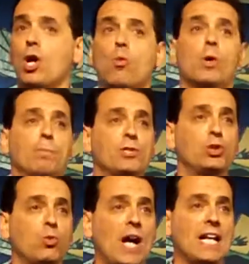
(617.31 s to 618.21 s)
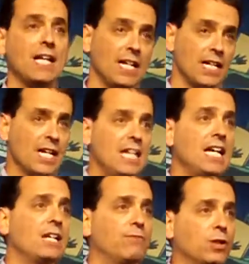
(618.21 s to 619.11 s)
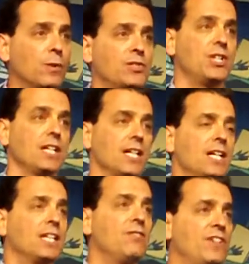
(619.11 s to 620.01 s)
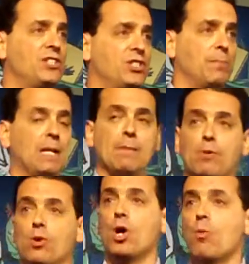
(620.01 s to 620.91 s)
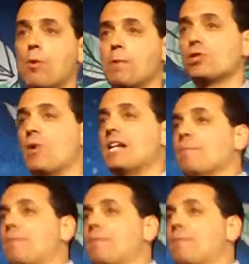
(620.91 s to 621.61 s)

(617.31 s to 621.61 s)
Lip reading: We're persuading, influencing, convincing people. We're persuading